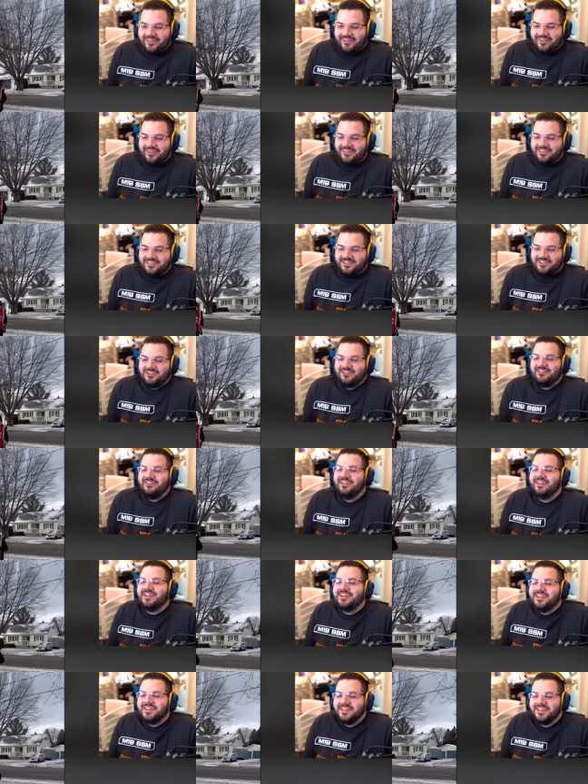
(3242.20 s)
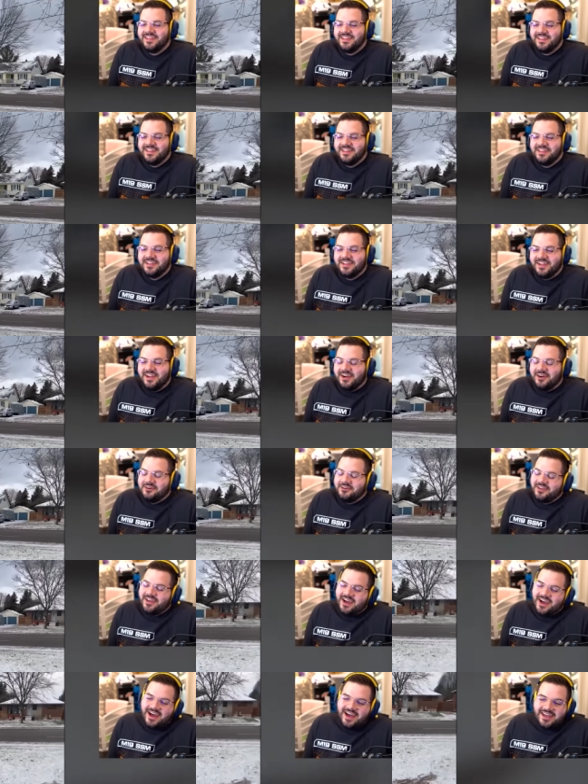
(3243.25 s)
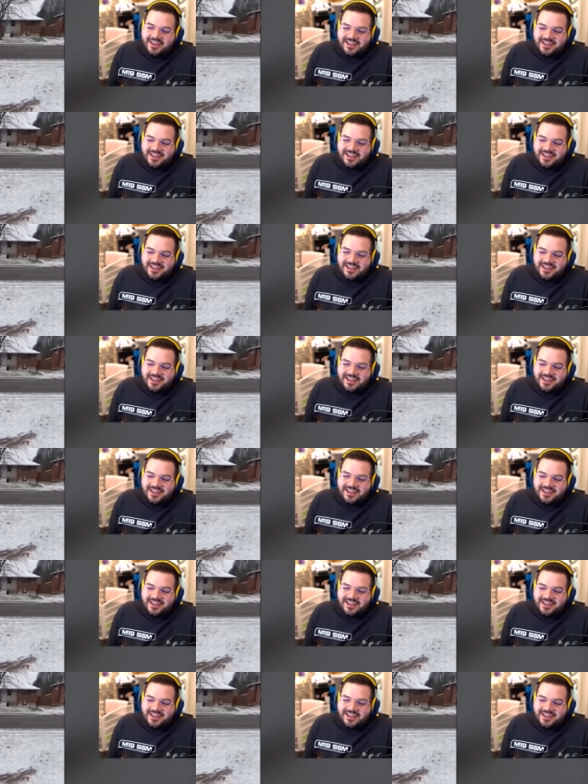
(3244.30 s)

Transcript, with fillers: Beautiful day for it, no? Oh god.